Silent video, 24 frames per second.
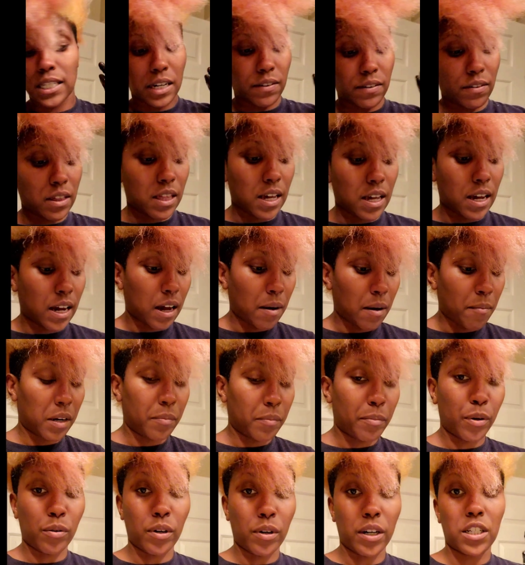Everything I'm about
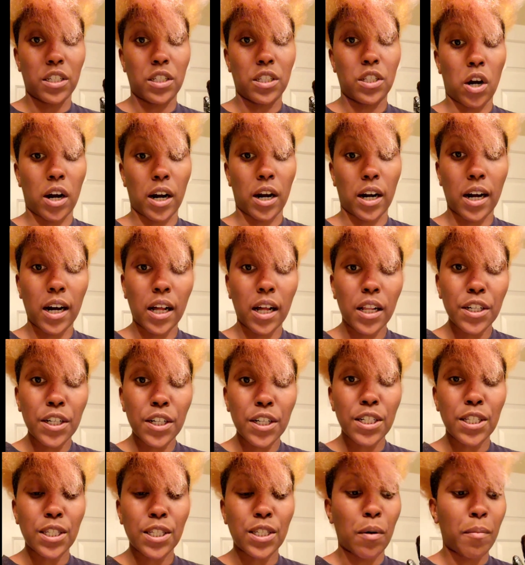to put on here is dark
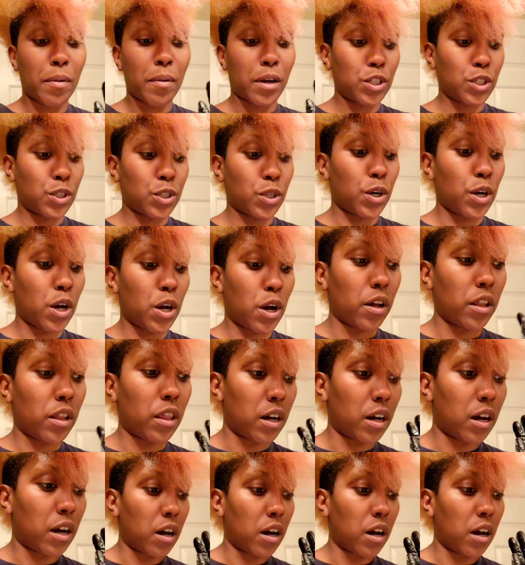colors, so I'm about to show y'all the